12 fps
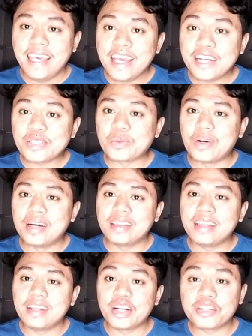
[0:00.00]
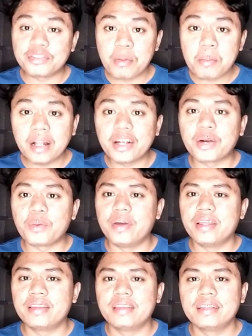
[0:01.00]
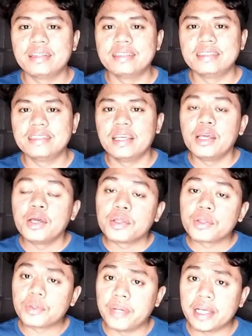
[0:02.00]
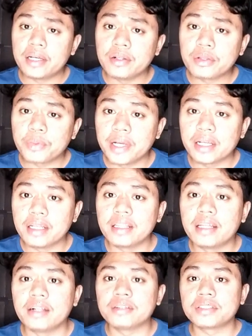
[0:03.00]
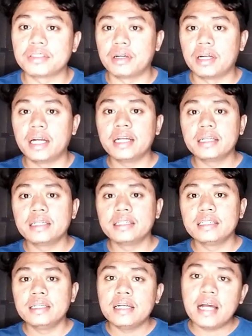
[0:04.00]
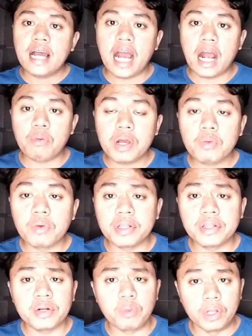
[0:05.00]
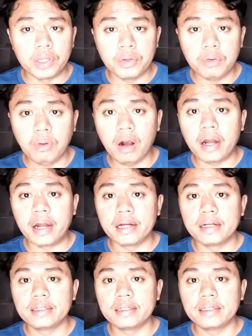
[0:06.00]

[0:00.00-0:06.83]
Here's one that you're familiar with. Twinkle, twinkle, little star, how I wonder what you are.